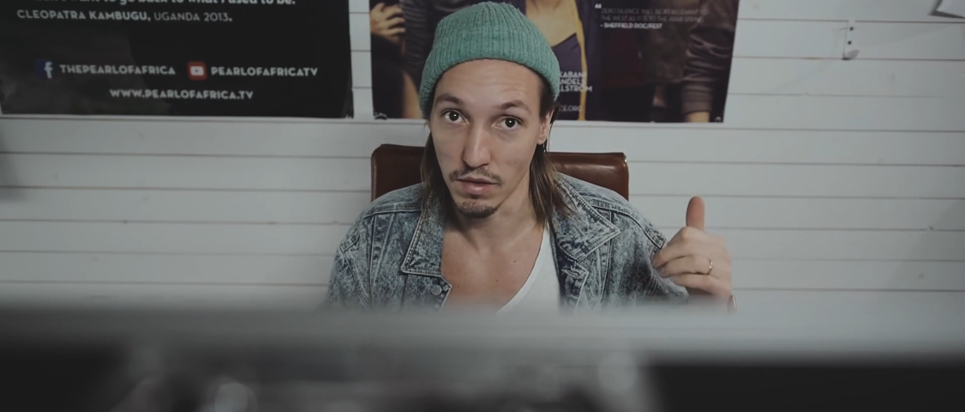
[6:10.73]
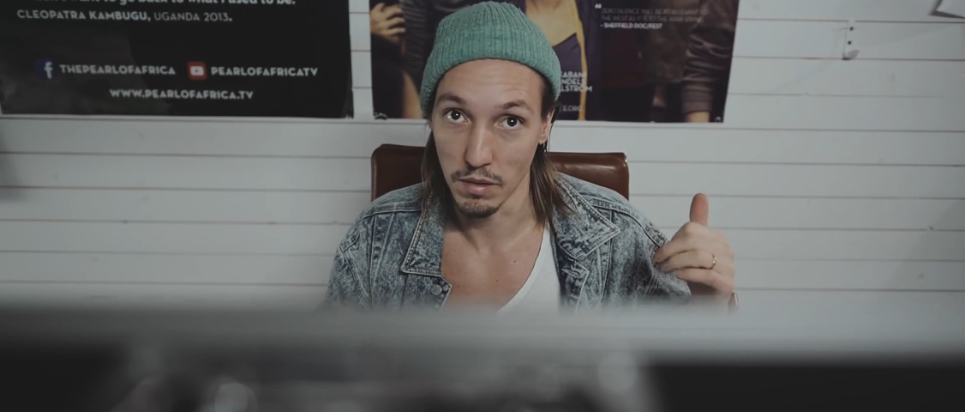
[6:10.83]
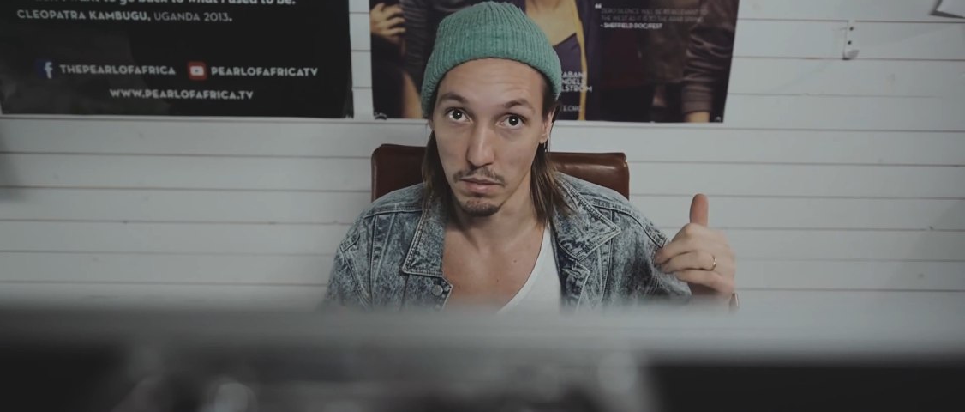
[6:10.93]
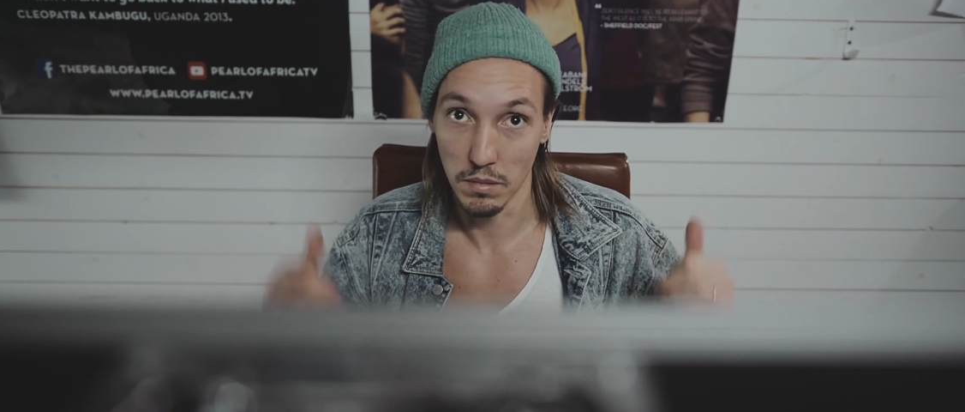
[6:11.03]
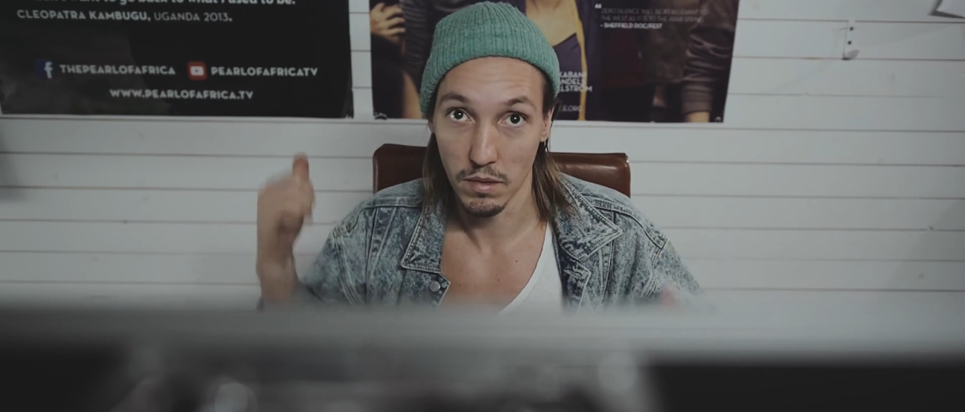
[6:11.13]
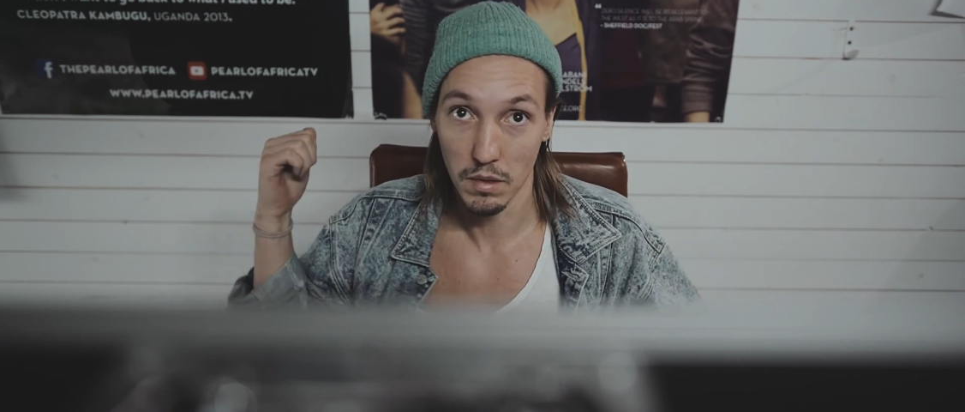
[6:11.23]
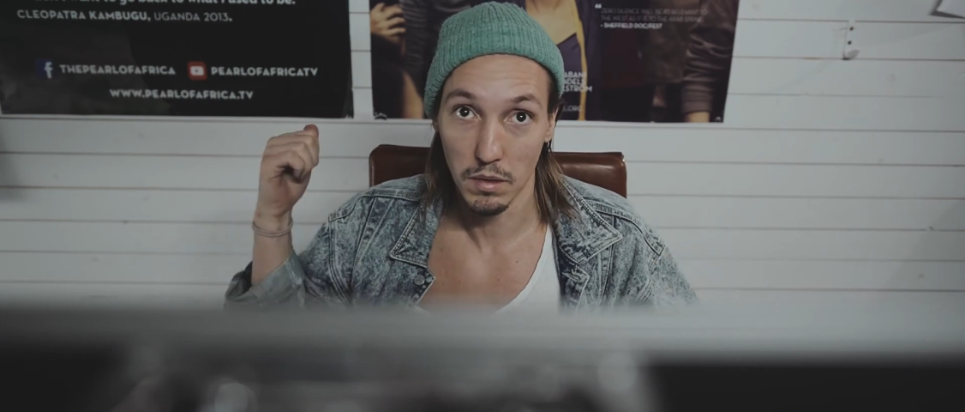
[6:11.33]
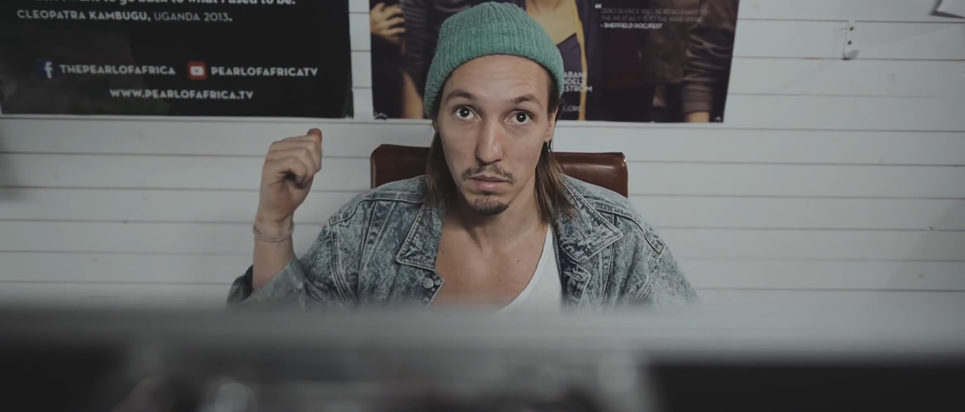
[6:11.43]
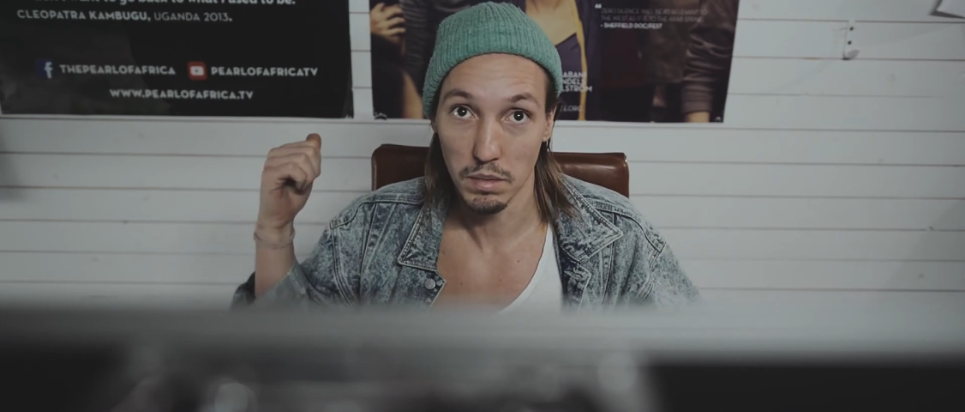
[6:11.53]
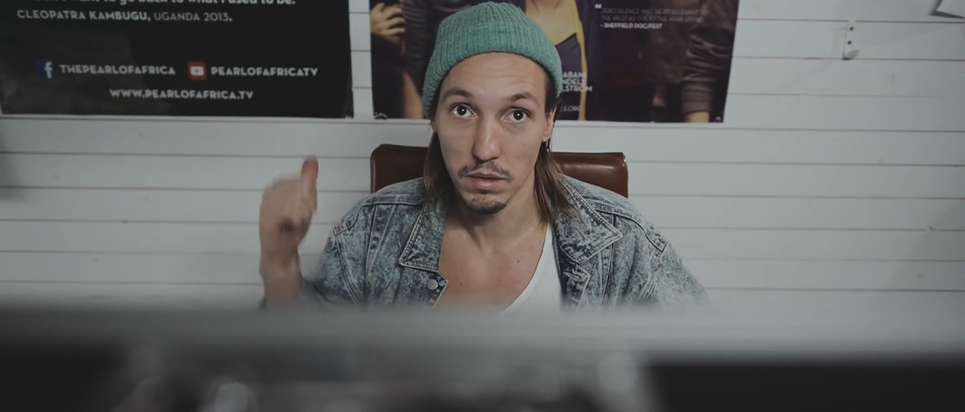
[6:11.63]
film,
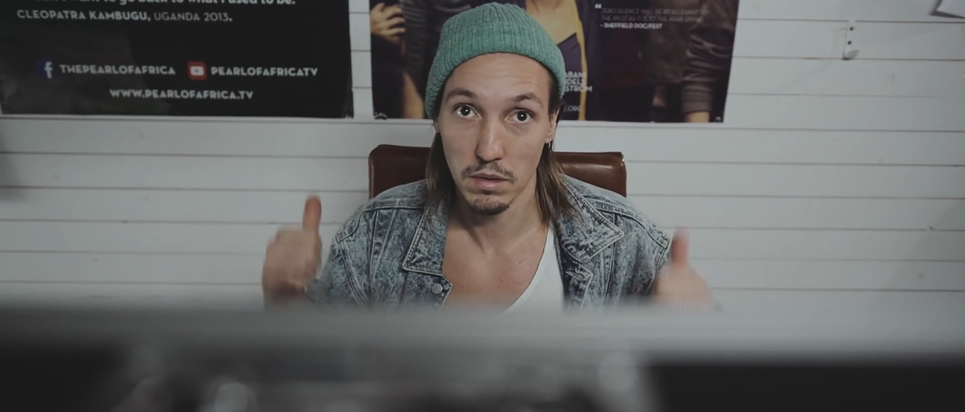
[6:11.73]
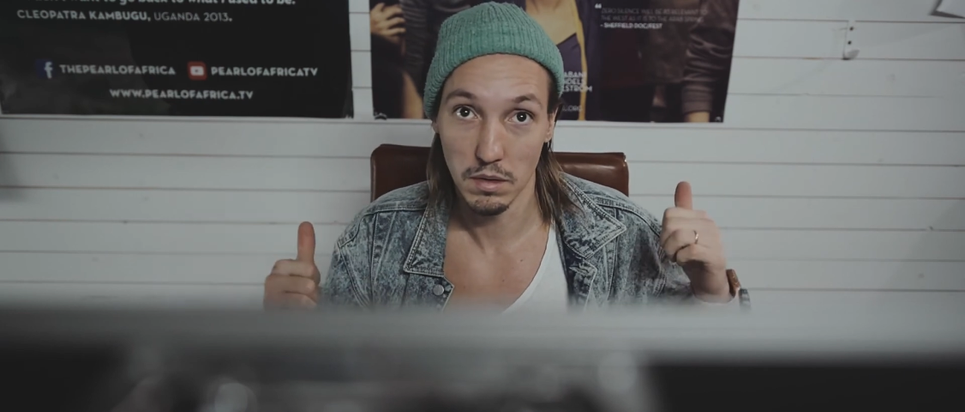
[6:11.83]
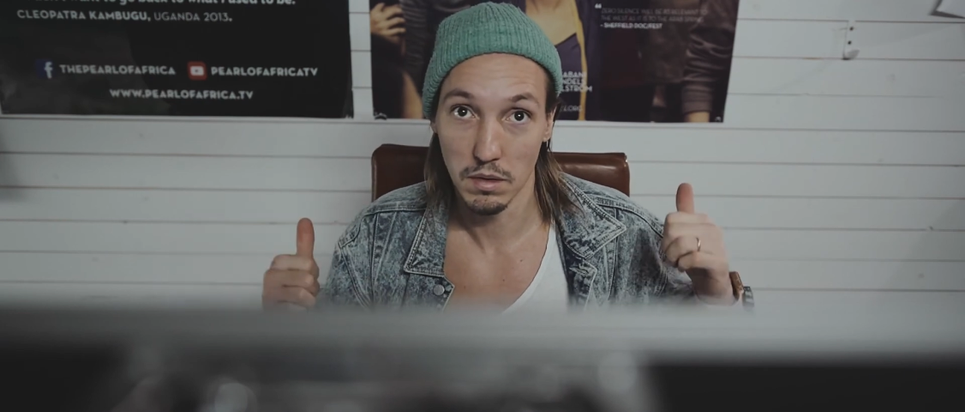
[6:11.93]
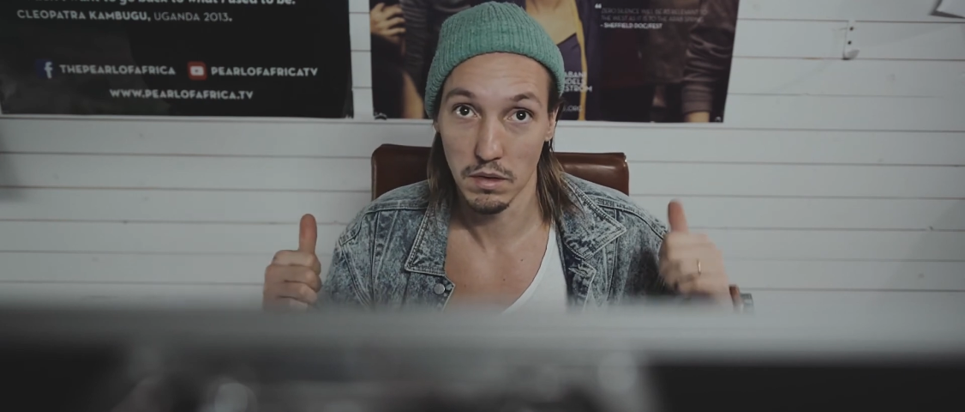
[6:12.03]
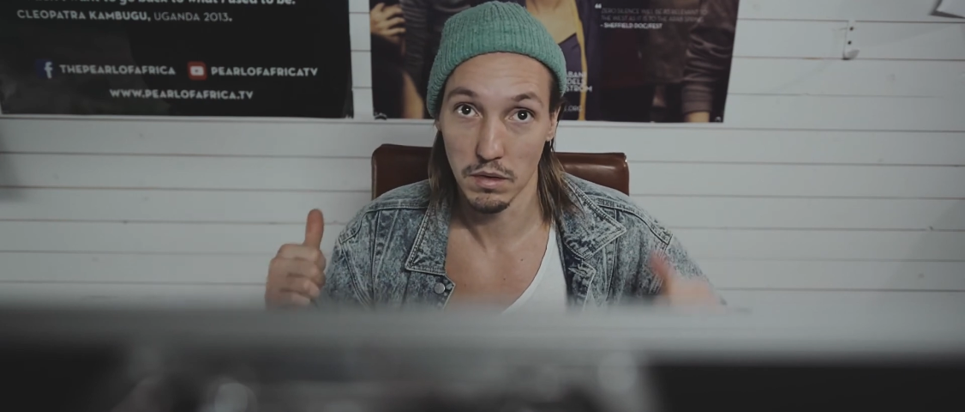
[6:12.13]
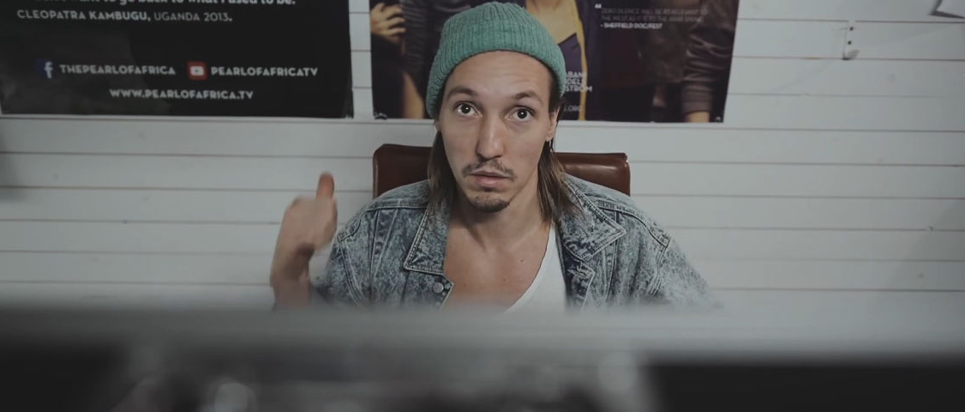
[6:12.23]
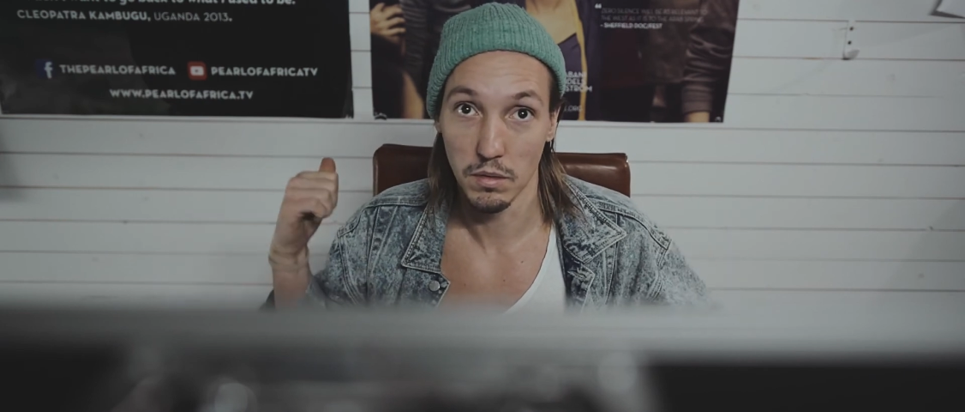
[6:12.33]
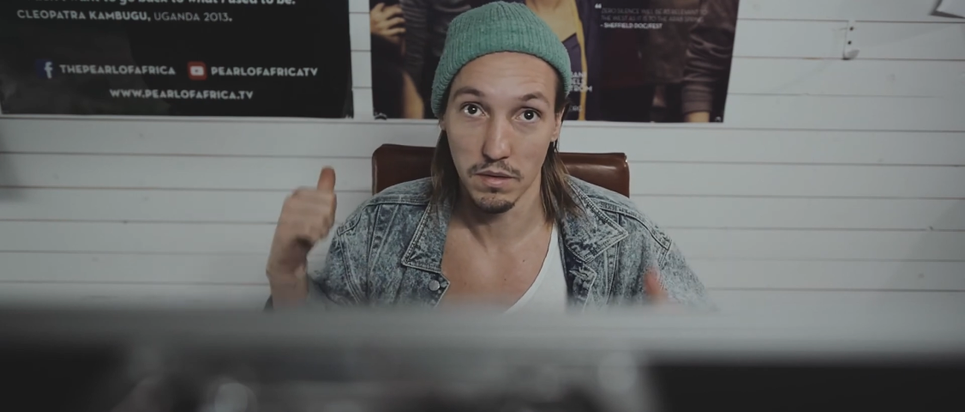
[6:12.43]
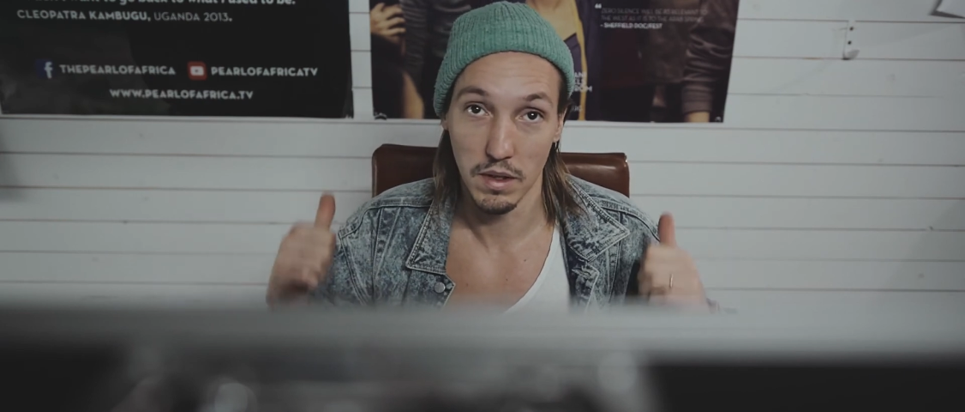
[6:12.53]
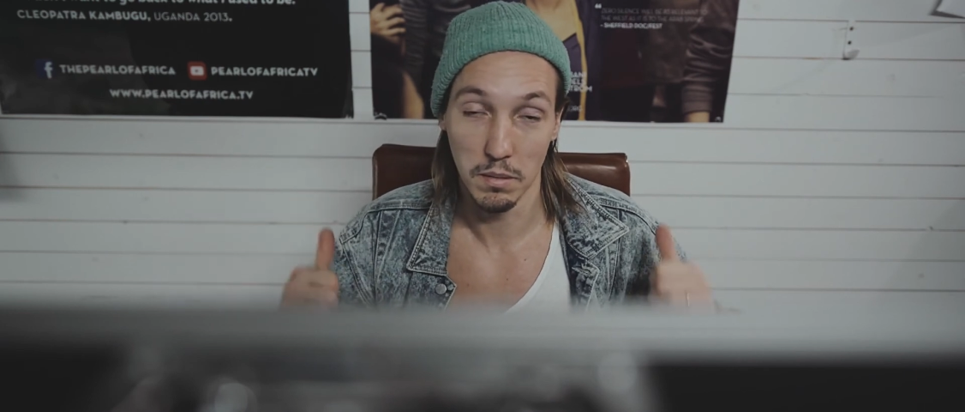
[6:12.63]

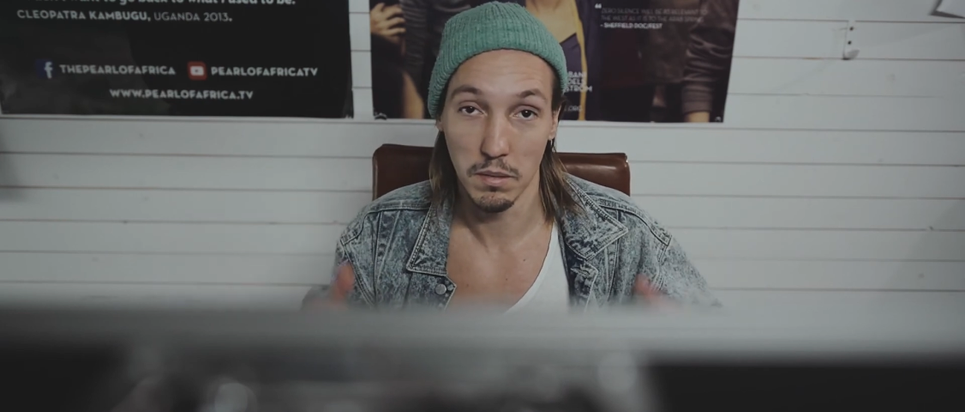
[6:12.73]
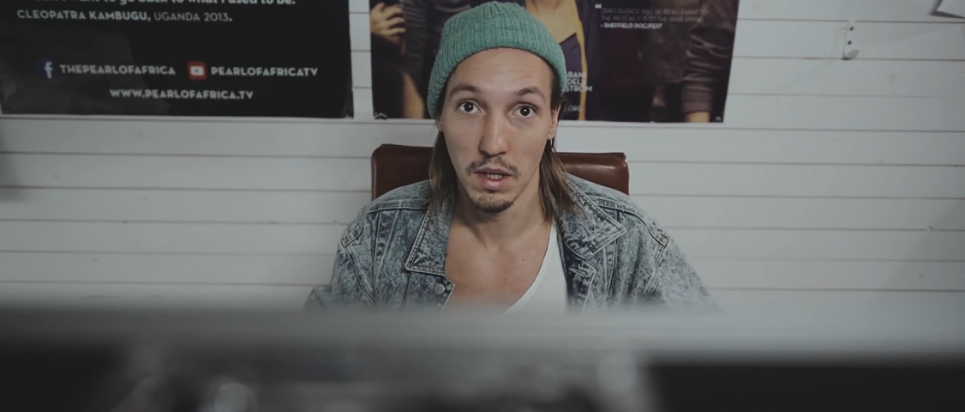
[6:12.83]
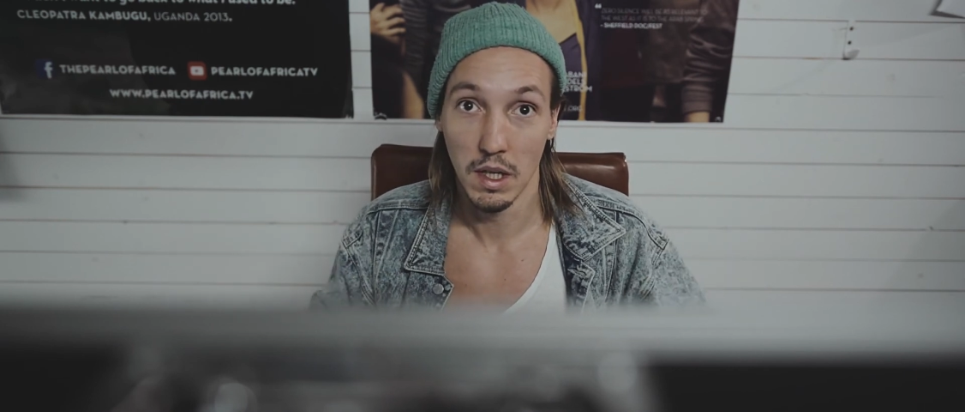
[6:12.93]
two of them,